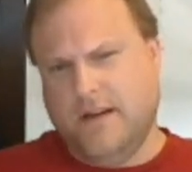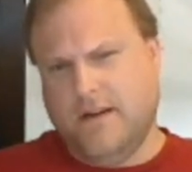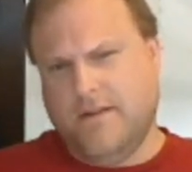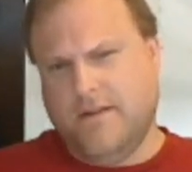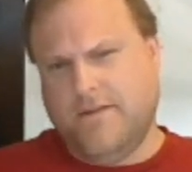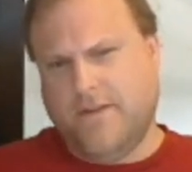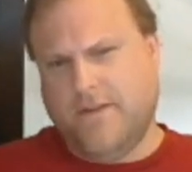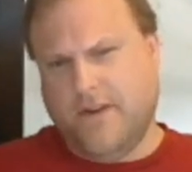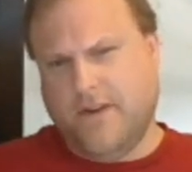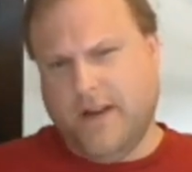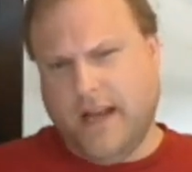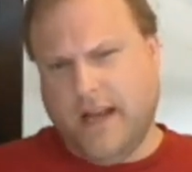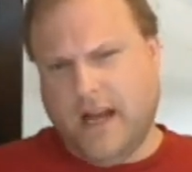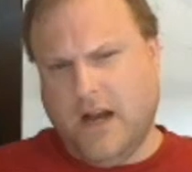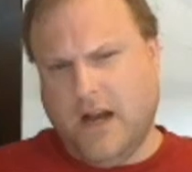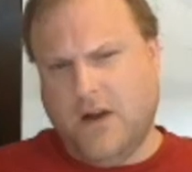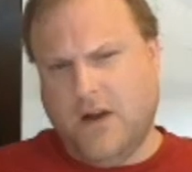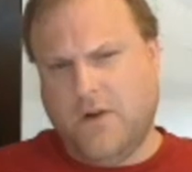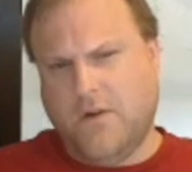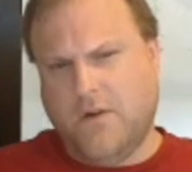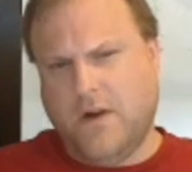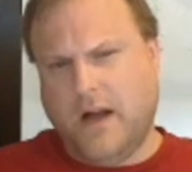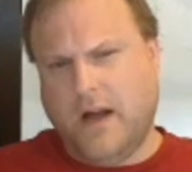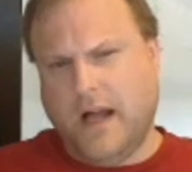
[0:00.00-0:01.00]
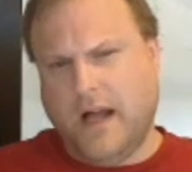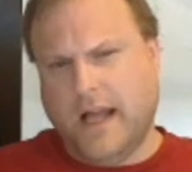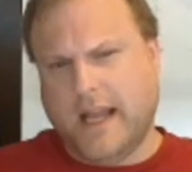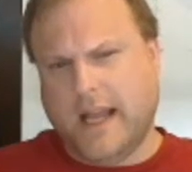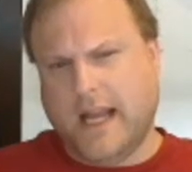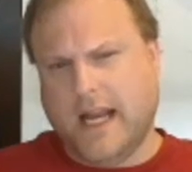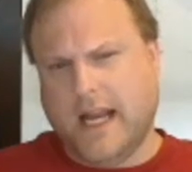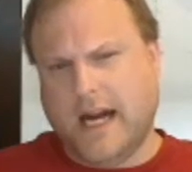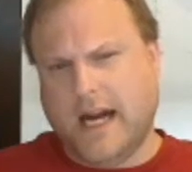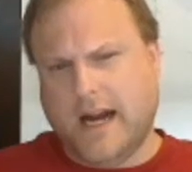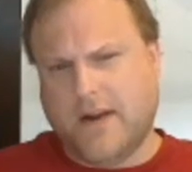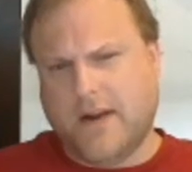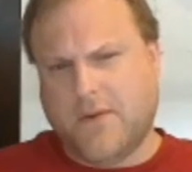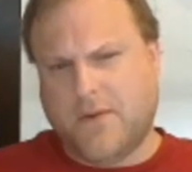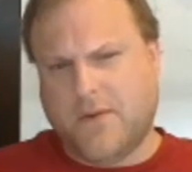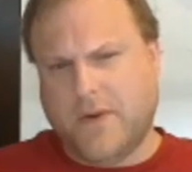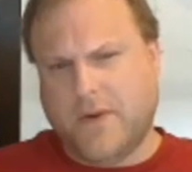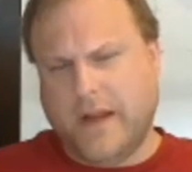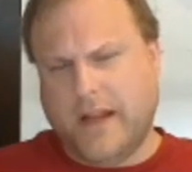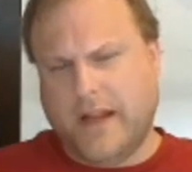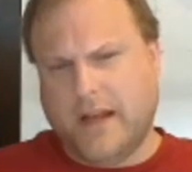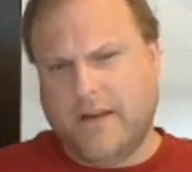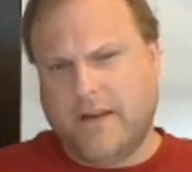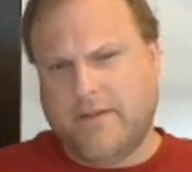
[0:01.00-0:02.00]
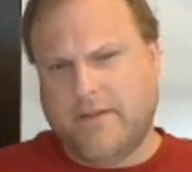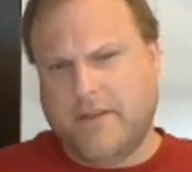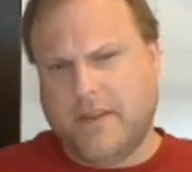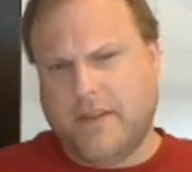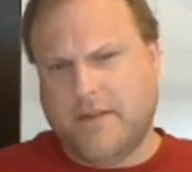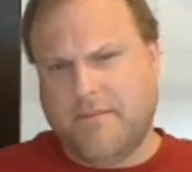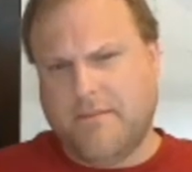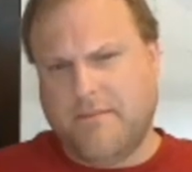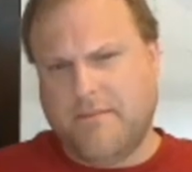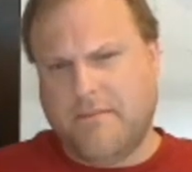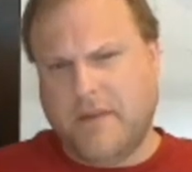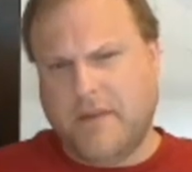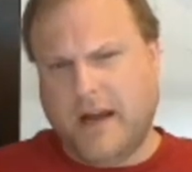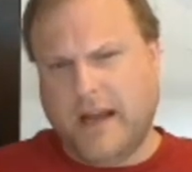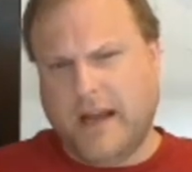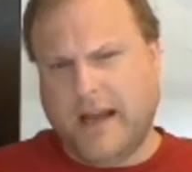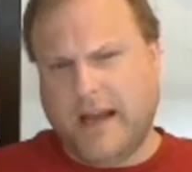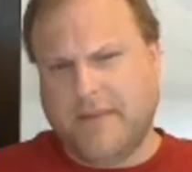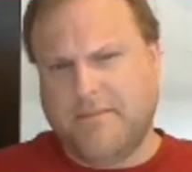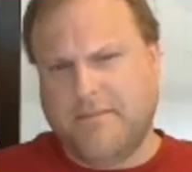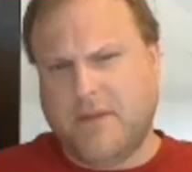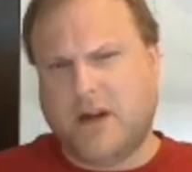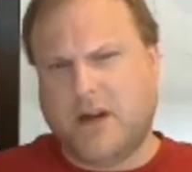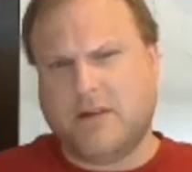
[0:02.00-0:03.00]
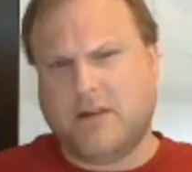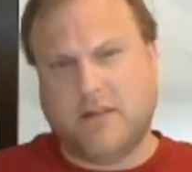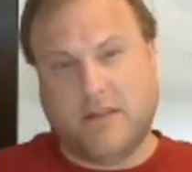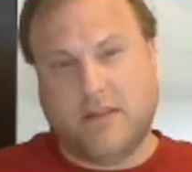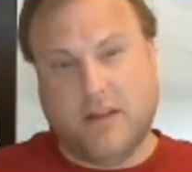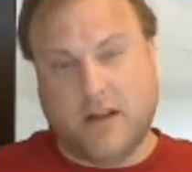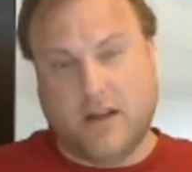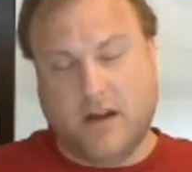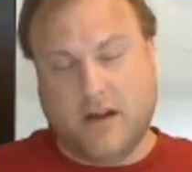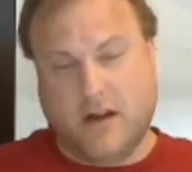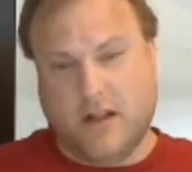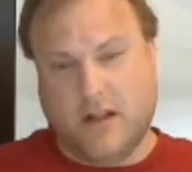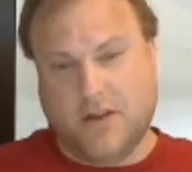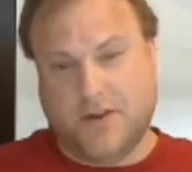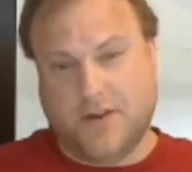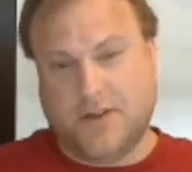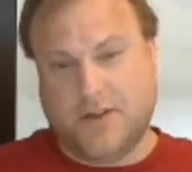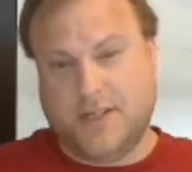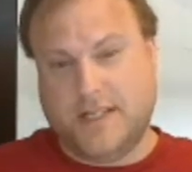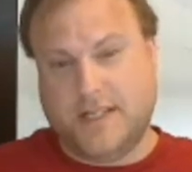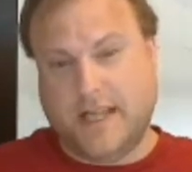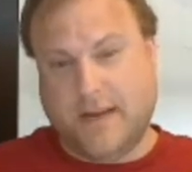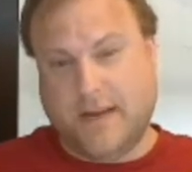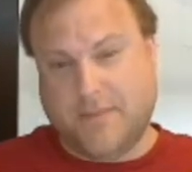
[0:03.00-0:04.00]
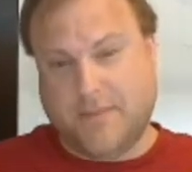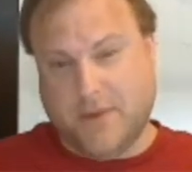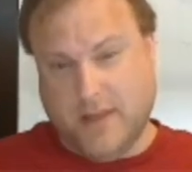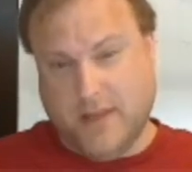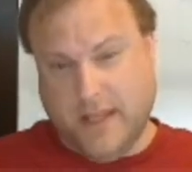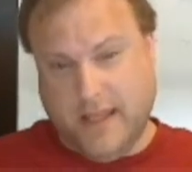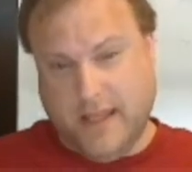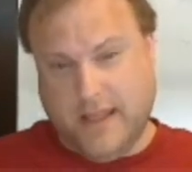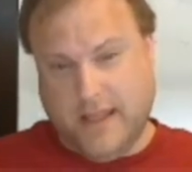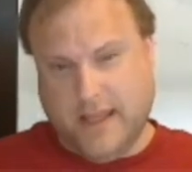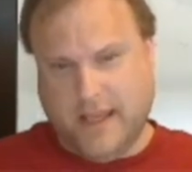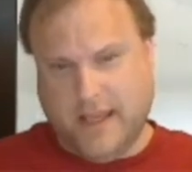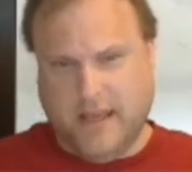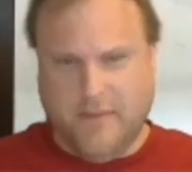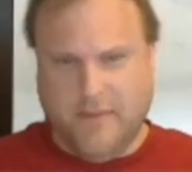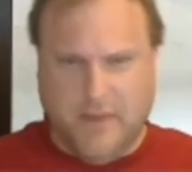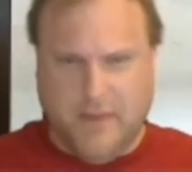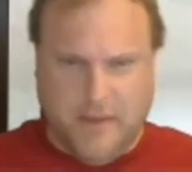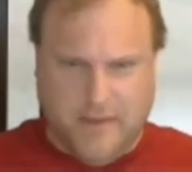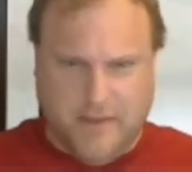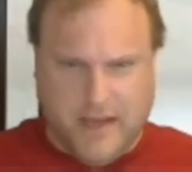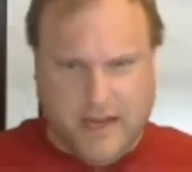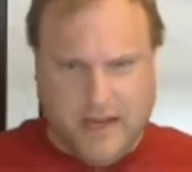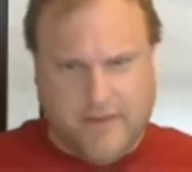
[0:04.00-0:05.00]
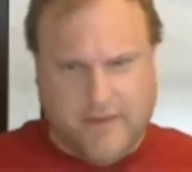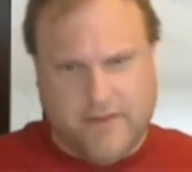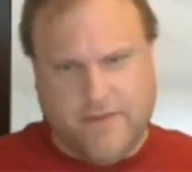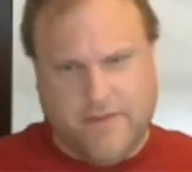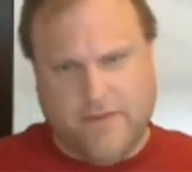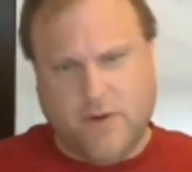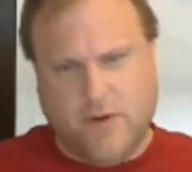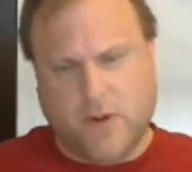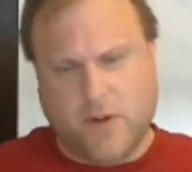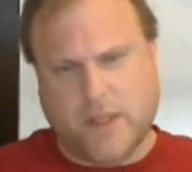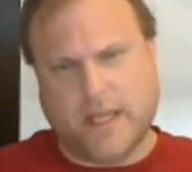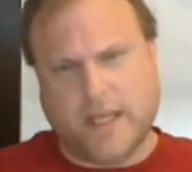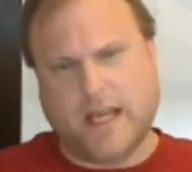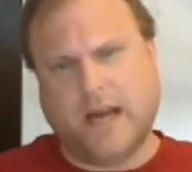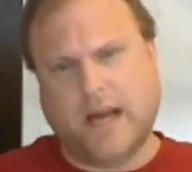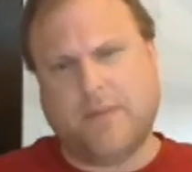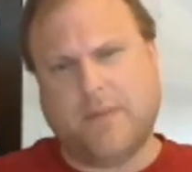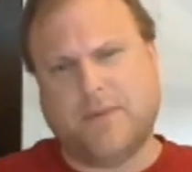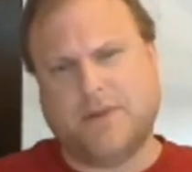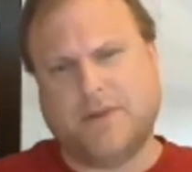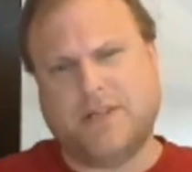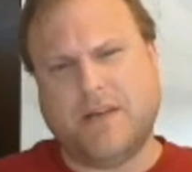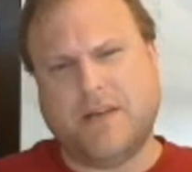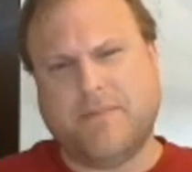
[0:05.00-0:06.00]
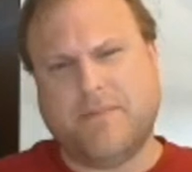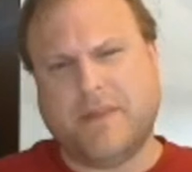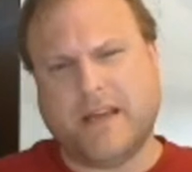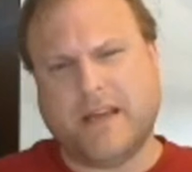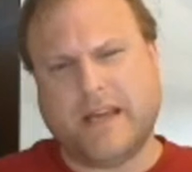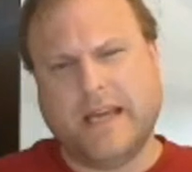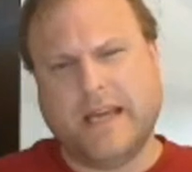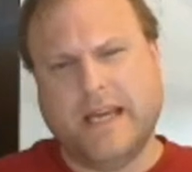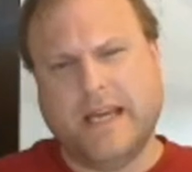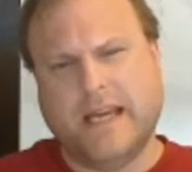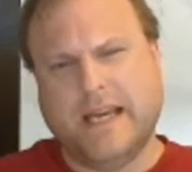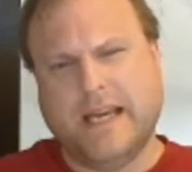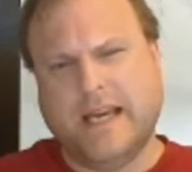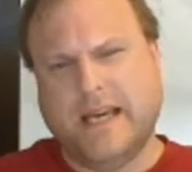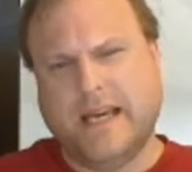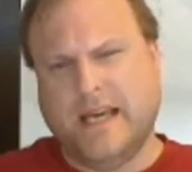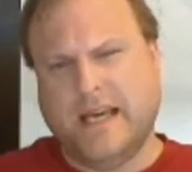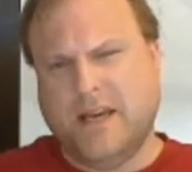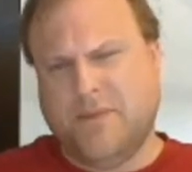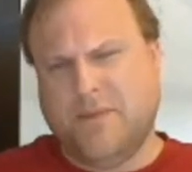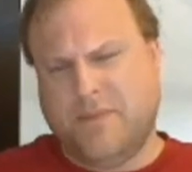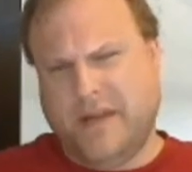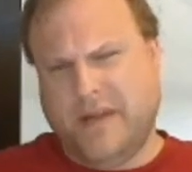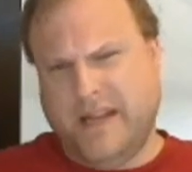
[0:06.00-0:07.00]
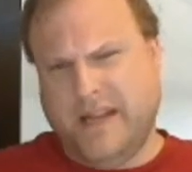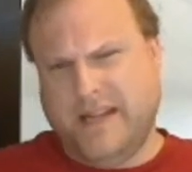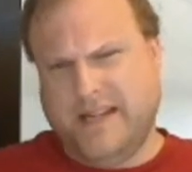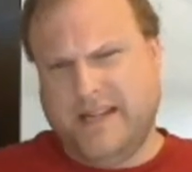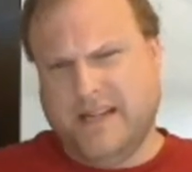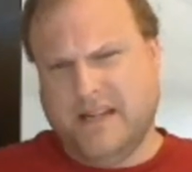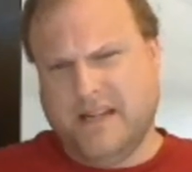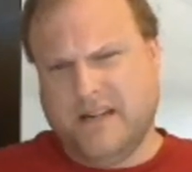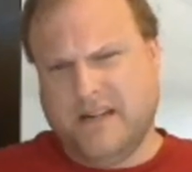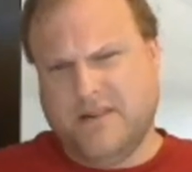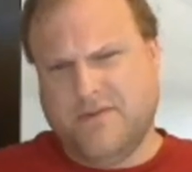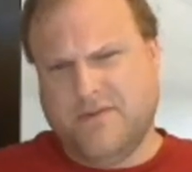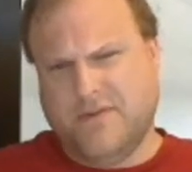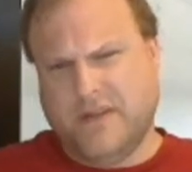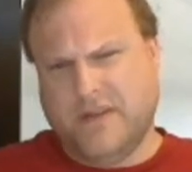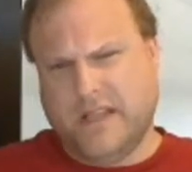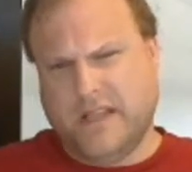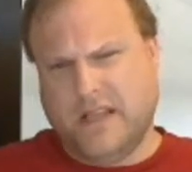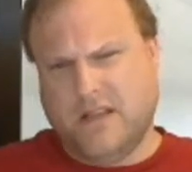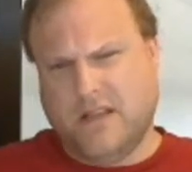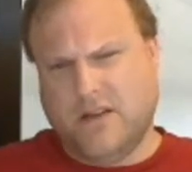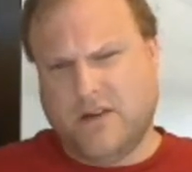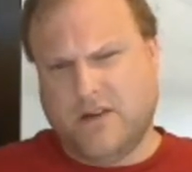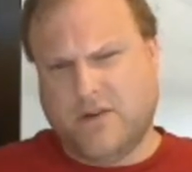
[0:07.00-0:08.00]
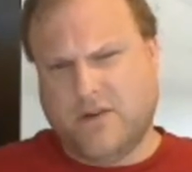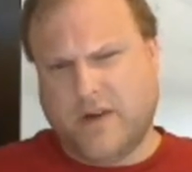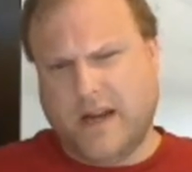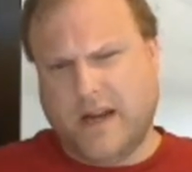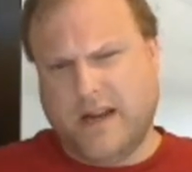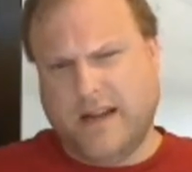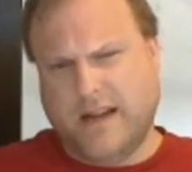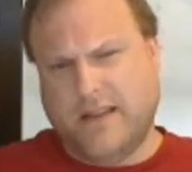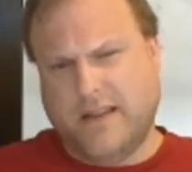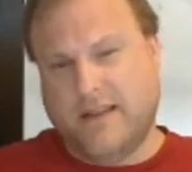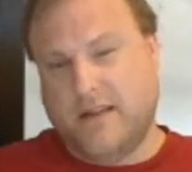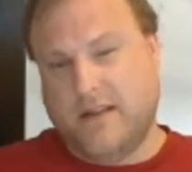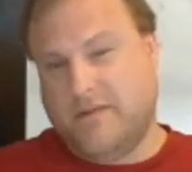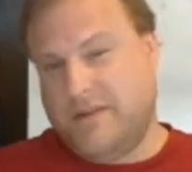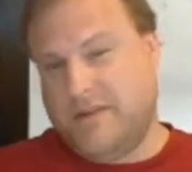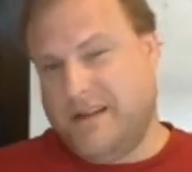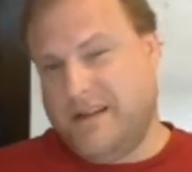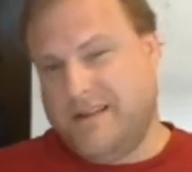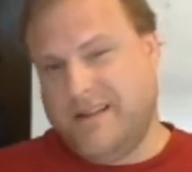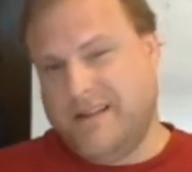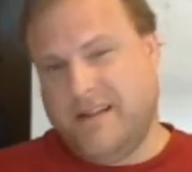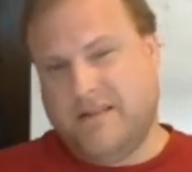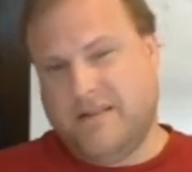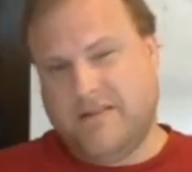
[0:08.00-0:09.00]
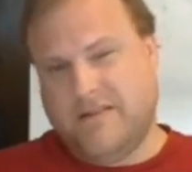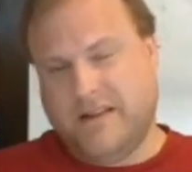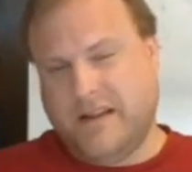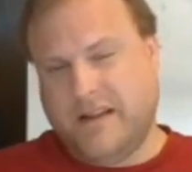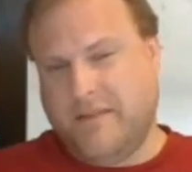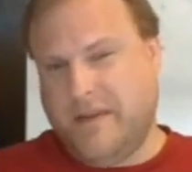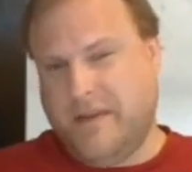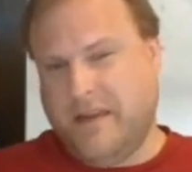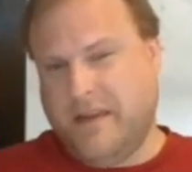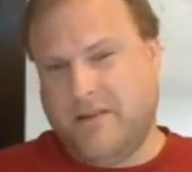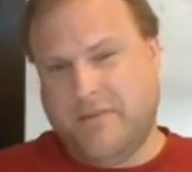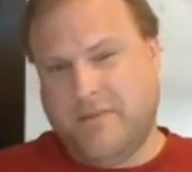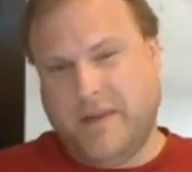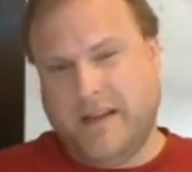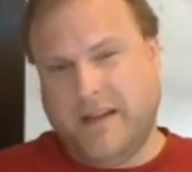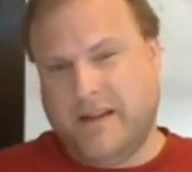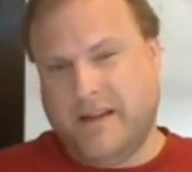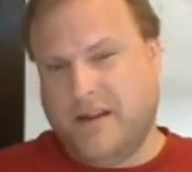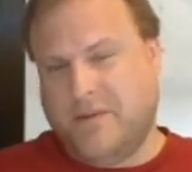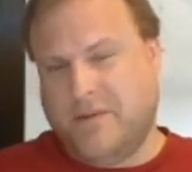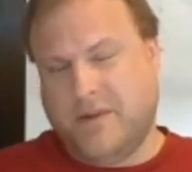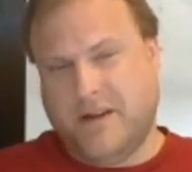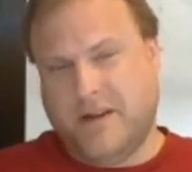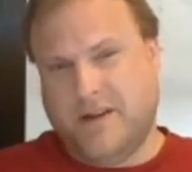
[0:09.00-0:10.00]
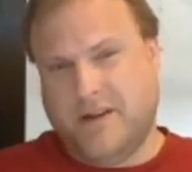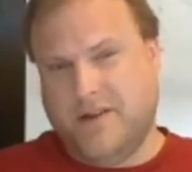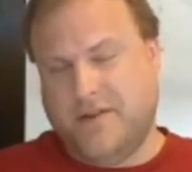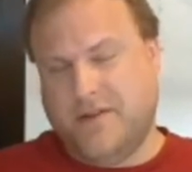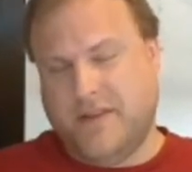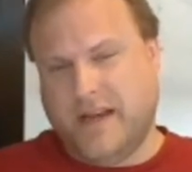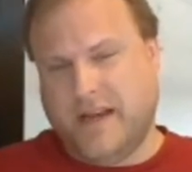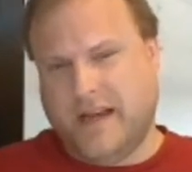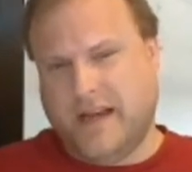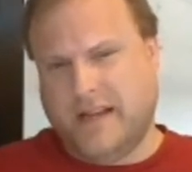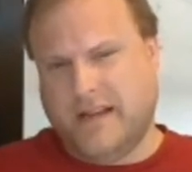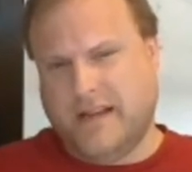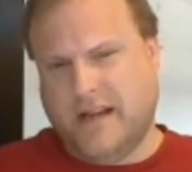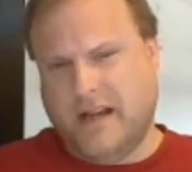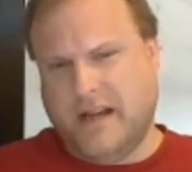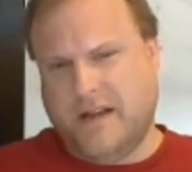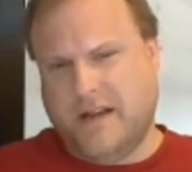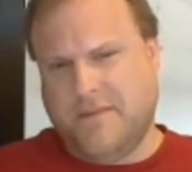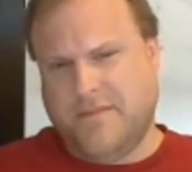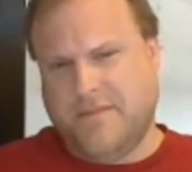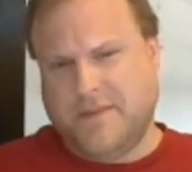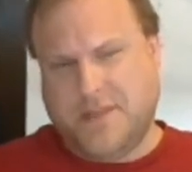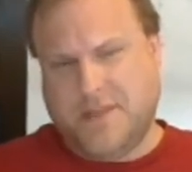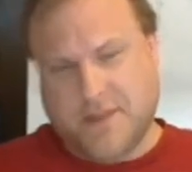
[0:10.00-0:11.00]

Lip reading: For now, I got rid of I had modeled the collar separately, thinking maybe I'd have it folding up or something, but it didn't really look right. And I thought, well, you know what? I may or may not want to do that.